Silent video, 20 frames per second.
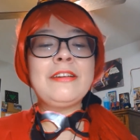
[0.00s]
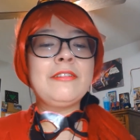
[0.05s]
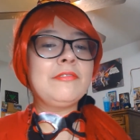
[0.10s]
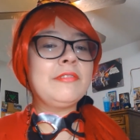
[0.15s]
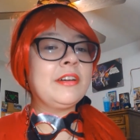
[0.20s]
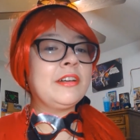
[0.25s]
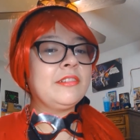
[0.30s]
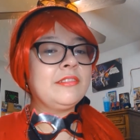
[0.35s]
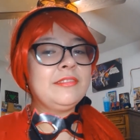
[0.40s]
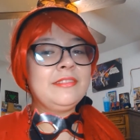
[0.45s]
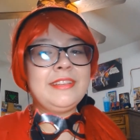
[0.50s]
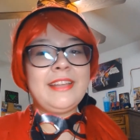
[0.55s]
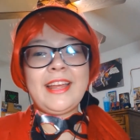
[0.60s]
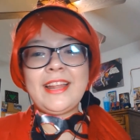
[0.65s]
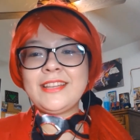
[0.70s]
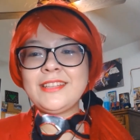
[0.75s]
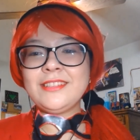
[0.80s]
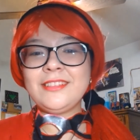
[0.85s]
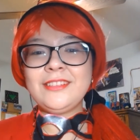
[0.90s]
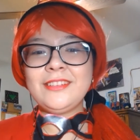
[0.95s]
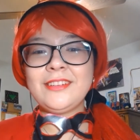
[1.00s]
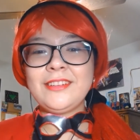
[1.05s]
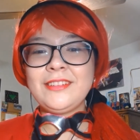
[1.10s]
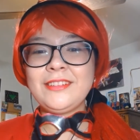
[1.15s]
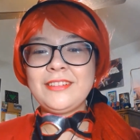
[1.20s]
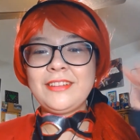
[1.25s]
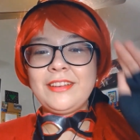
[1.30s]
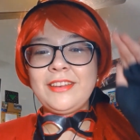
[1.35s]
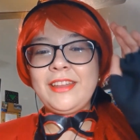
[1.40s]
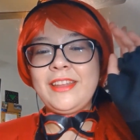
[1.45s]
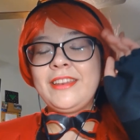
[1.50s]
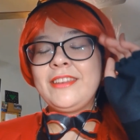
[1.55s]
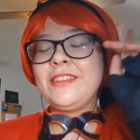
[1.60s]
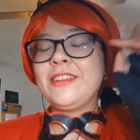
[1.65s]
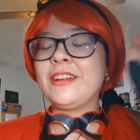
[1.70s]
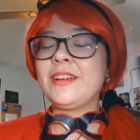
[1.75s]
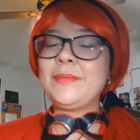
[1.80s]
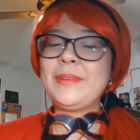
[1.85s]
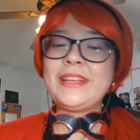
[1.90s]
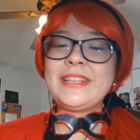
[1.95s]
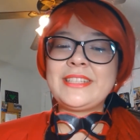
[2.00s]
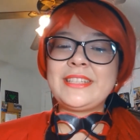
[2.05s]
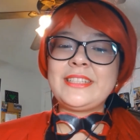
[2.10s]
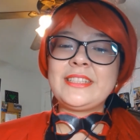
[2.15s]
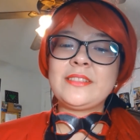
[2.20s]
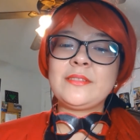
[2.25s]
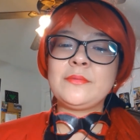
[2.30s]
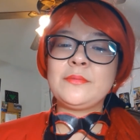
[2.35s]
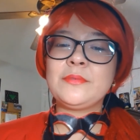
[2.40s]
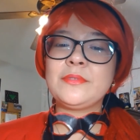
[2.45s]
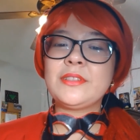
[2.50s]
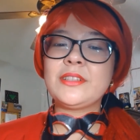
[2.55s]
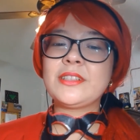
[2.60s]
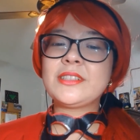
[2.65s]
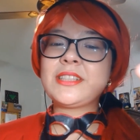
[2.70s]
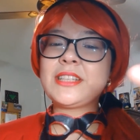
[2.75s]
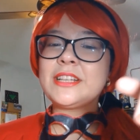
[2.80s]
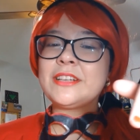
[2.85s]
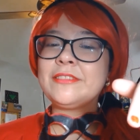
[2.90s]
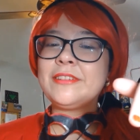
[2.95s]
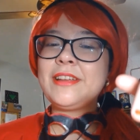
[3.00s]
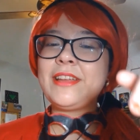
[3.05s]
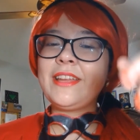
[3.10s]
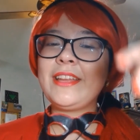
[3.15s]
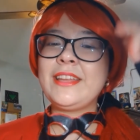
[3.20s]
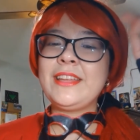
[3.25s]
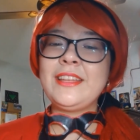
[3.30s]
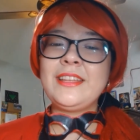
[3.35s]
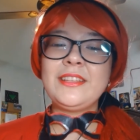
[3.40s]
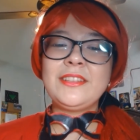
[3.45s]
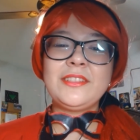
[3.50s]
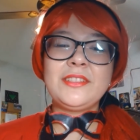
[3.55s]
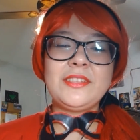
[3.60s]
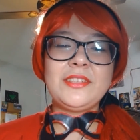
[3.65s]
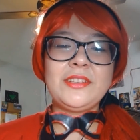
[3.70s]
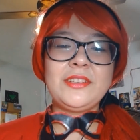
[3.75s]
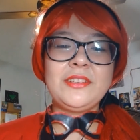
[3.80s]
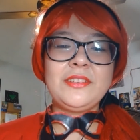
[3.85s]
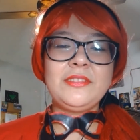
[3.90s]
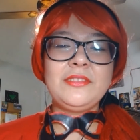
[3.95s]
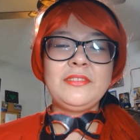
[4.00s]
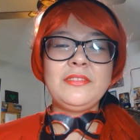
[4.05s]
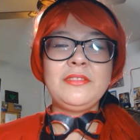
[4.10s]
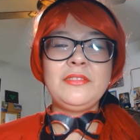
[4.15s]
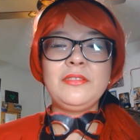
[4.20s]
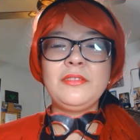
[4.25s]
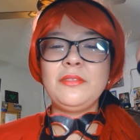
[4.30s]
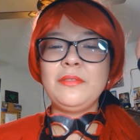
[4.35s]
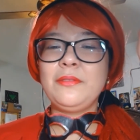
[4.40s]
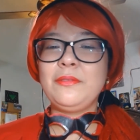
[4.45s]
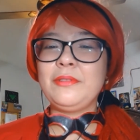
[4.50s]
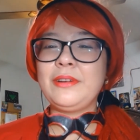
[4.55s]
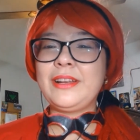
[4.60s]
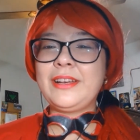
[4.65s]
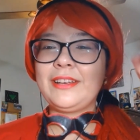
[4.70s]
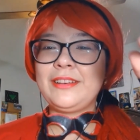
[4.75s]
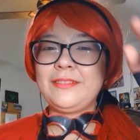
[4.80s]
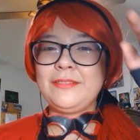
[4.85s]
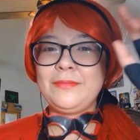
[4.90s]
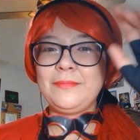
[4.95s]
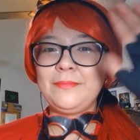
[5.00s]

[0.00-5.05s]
Well, that's all, and you're gonna be seeing some words in three, two, one.